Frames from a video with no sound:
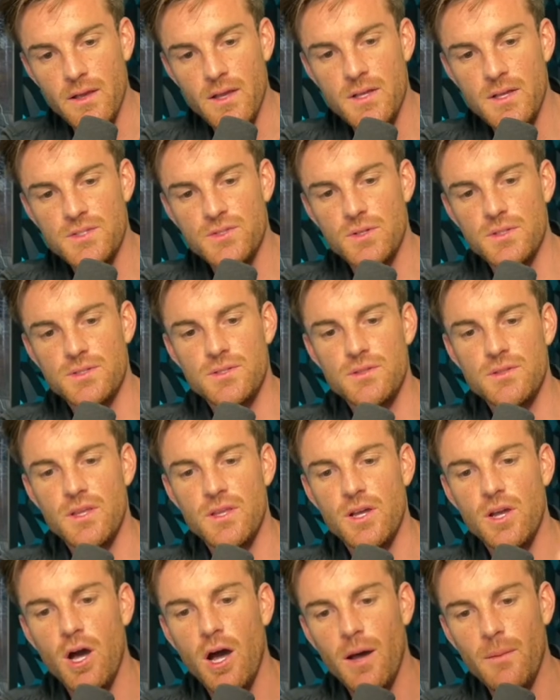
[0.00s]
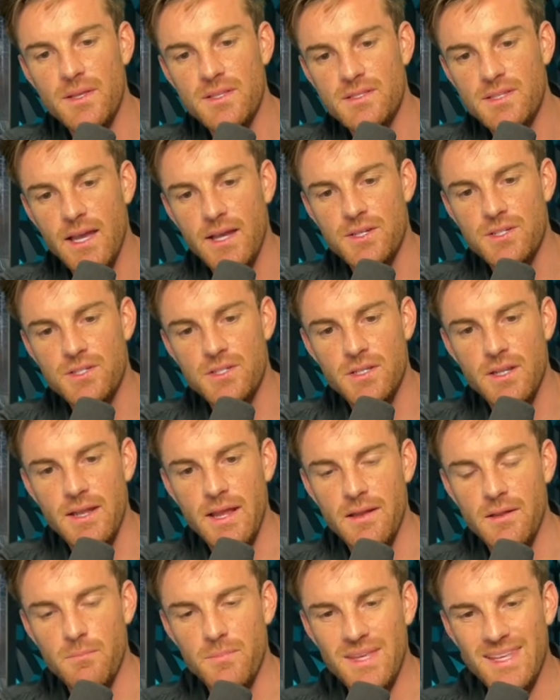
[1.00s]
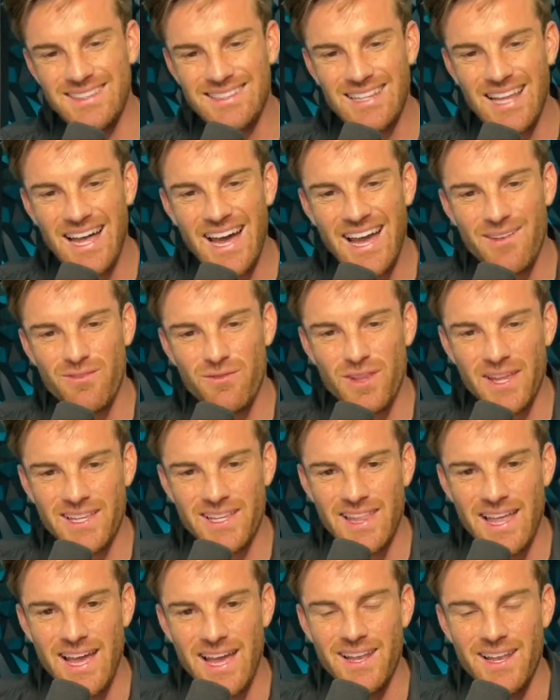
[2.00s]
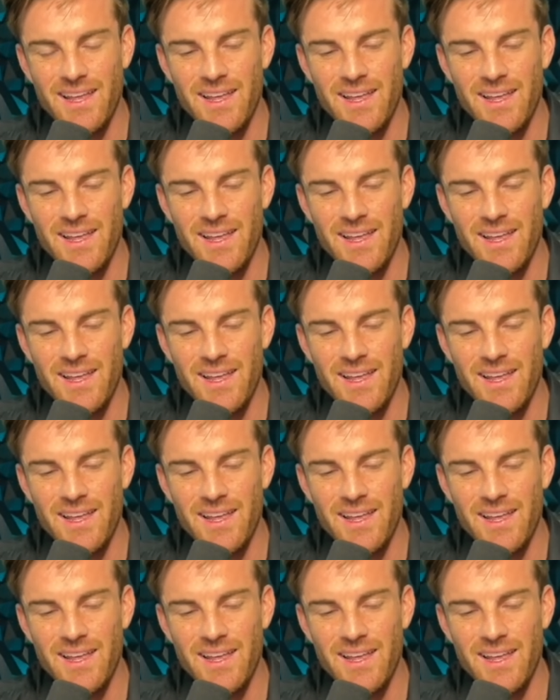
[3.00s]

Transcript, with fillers: So it's the comment section and it being live like that